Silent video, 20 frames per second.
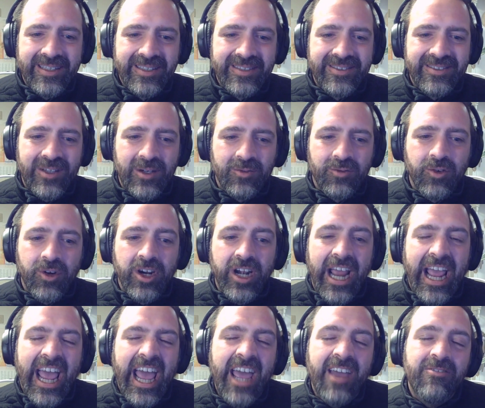So for
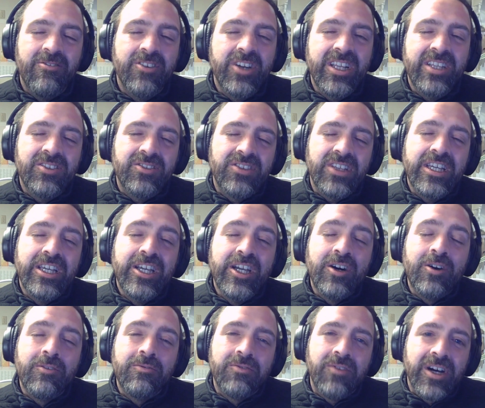every
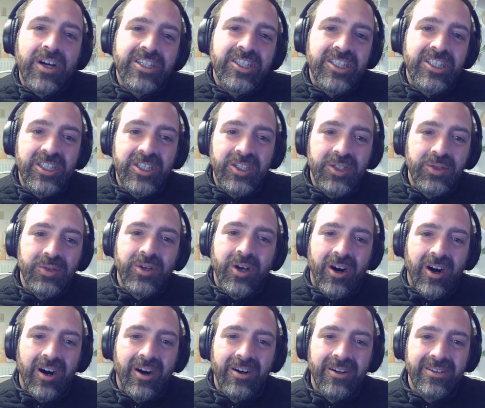single function you
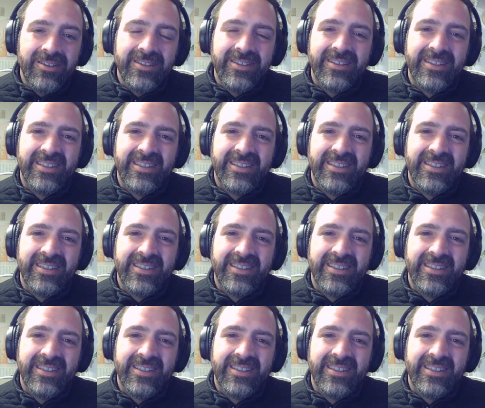call,